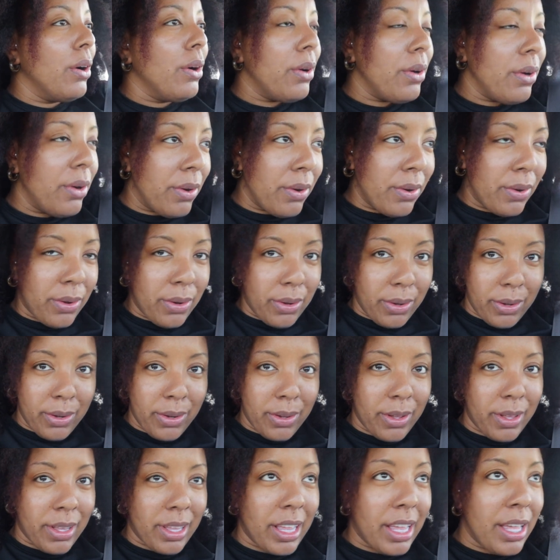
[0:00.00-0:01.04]
whew,
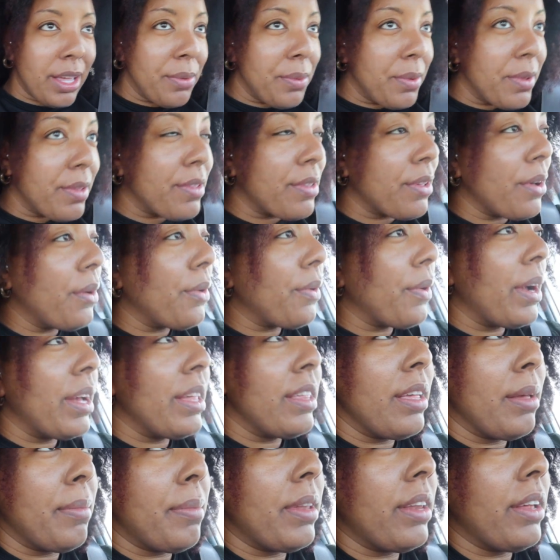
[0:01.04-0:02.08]
it was so
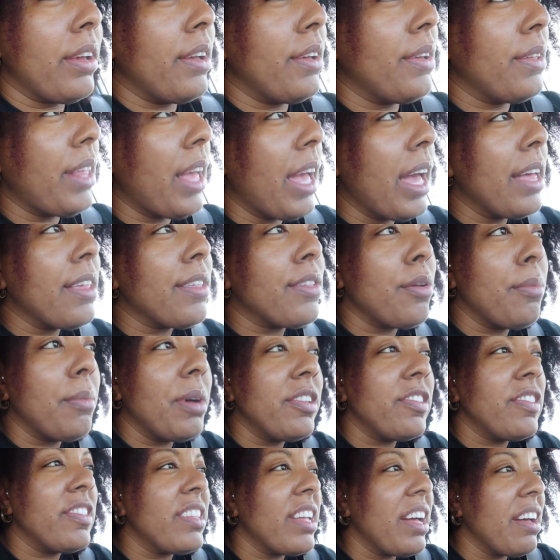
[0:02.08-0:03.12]
crazy up in there. They had so
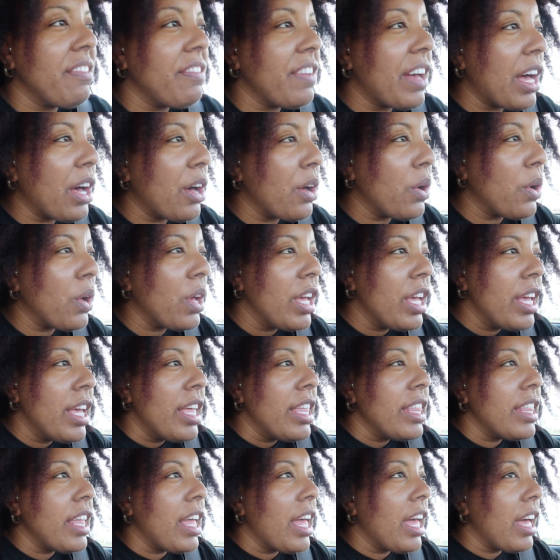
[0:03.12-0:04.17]
much stuff out.
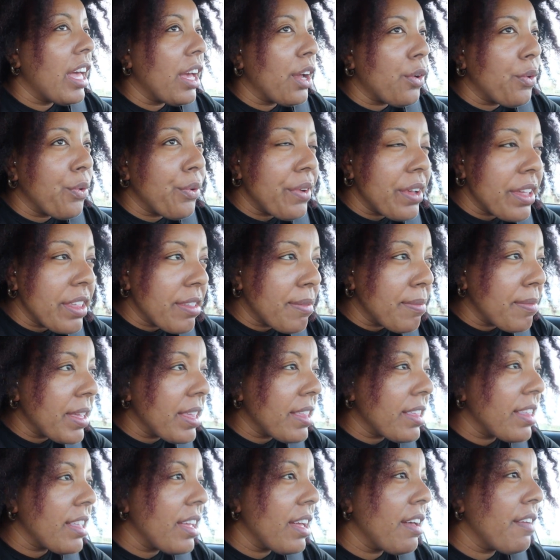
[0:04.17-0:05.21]
They had
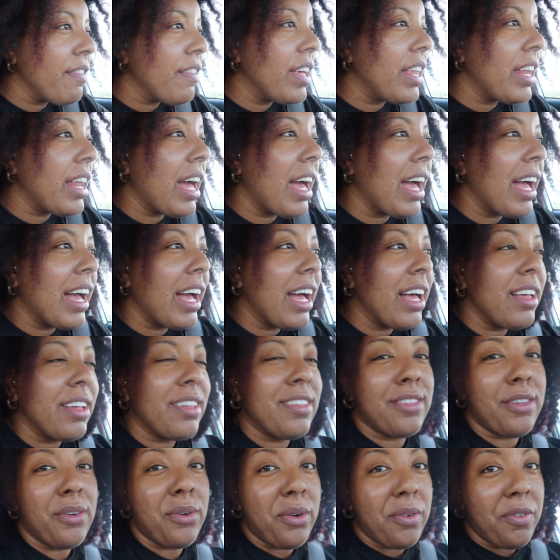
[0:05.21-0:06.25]
Christmas stuff and I got
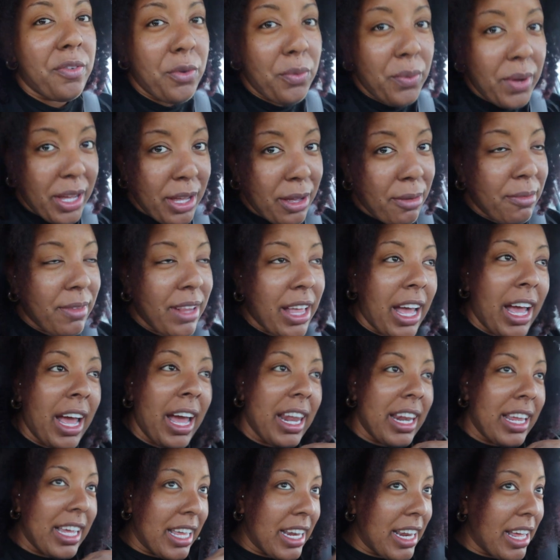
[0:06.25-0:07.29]
so overwhelmed I
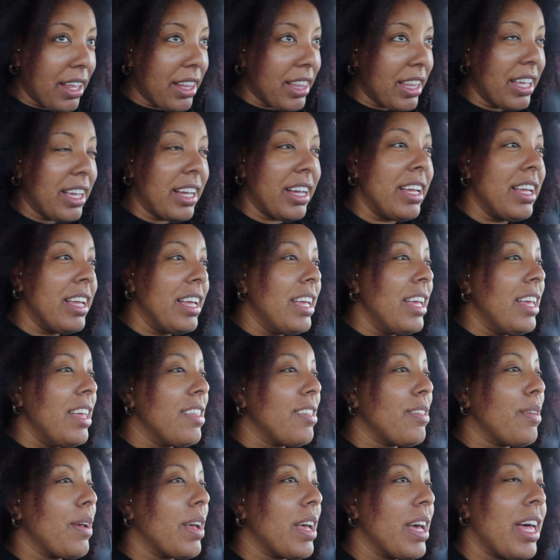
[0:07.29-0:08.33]
had to get out there.
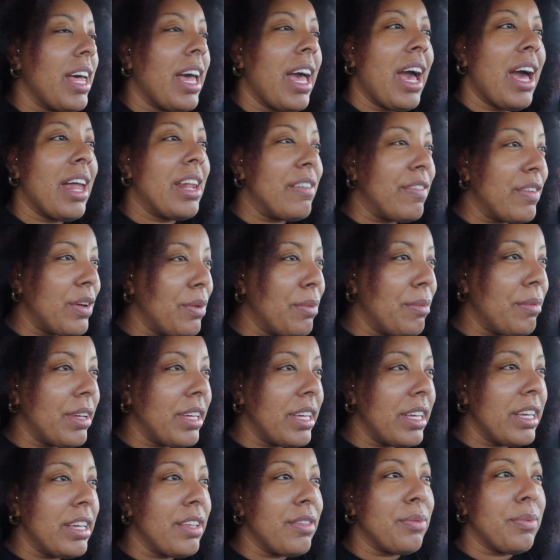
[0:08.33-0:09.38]
So I got out of Home
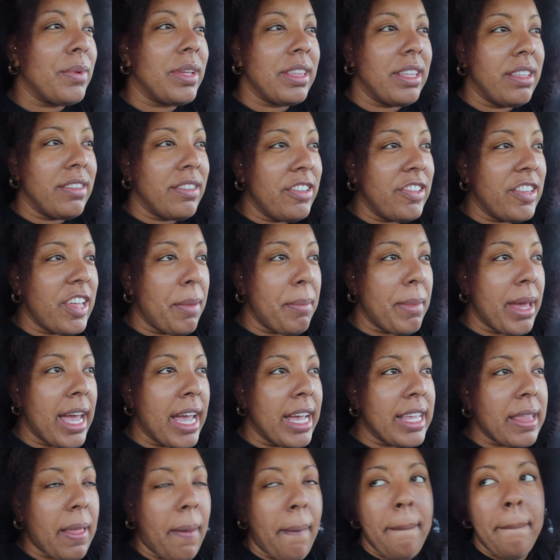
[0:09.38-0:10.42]
Goods, went to TJ
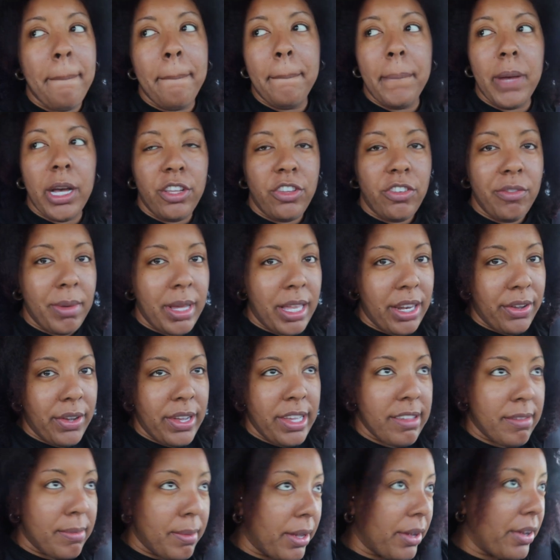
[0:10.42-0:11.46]
Maxx, much better
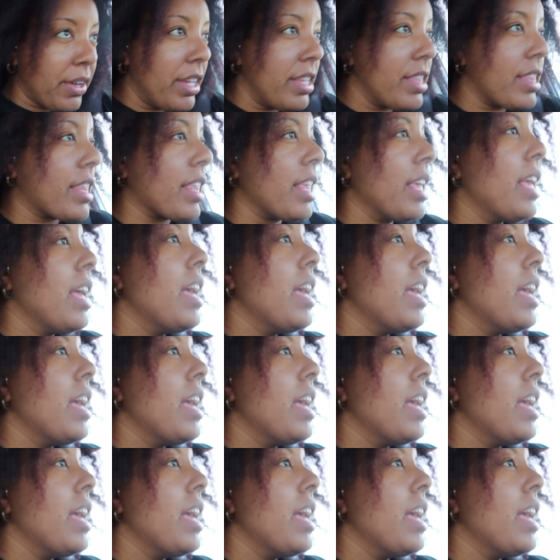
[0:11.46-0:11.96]
experience.